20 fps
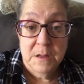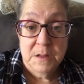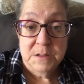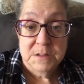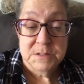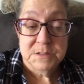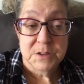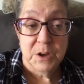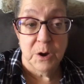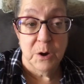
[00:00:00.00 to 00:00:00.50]

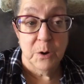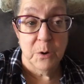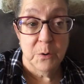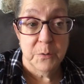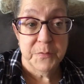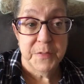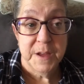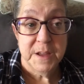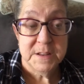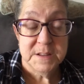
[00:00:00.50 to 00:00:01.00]
So
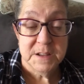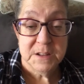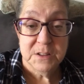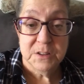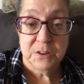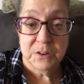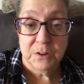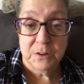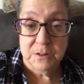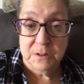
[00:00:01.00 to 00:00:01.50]
they did
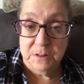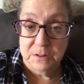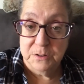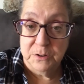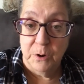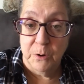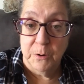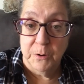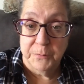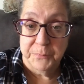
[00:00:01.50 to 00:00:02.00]

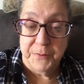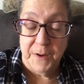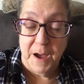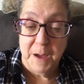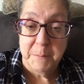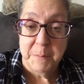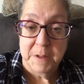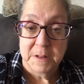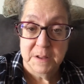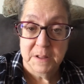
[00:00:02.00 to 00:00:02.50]

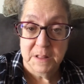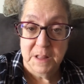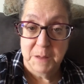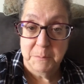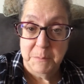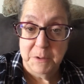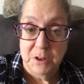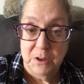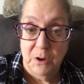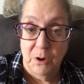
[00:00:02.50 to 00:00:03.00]
notify me to
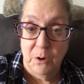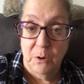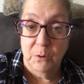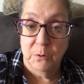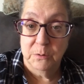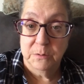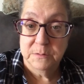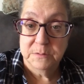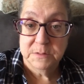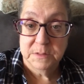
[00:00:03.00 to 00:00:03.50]
let me
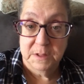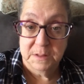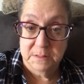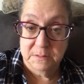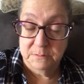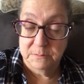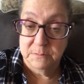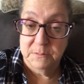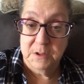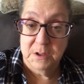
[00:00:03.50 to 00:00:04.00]
know that,
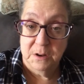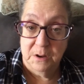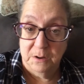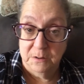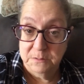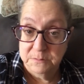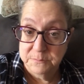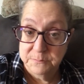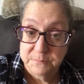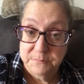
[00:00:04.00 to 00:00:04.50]
you
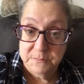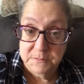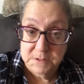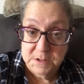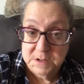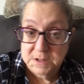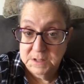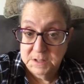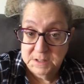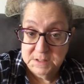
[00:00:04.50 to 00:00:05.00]
know,
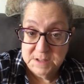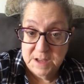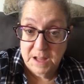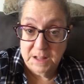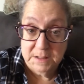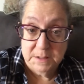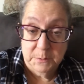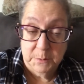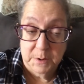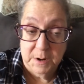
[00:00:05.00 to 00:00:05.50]

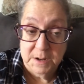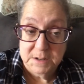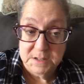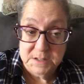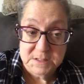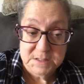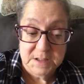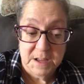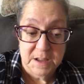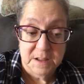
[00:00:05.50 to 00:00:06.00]
exactly what I
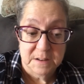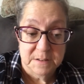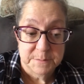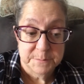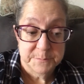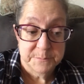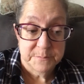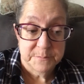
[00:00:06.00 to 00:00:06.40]
just said.